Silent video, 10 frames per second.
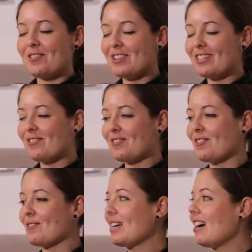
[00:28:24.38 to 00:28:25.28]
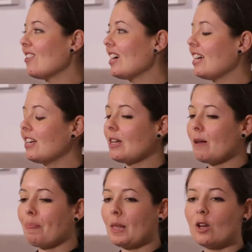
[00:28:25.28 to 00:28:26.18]
very different from now. And
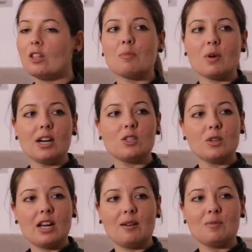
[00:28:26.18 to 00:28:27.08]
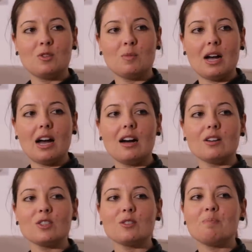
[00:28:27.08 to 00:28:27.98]
um, a lot of the brides would come to my
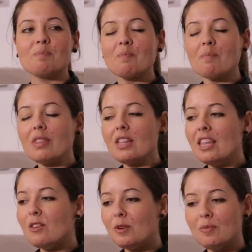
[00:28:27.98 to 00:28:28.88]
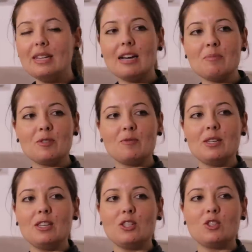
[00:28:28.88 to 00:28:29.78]
house and they would meet up with
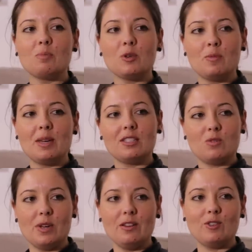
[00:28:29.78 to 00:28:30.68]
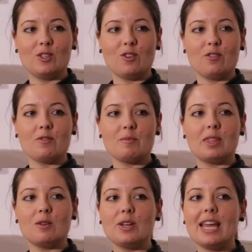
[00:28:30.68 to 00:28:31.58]
me to book me as the wedding photographer,
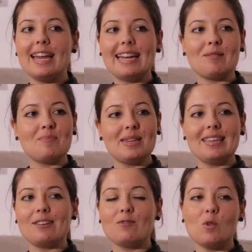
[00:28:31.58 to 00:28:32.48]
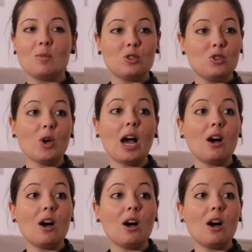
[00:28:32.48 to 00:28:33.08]
but they would end up being here for almost two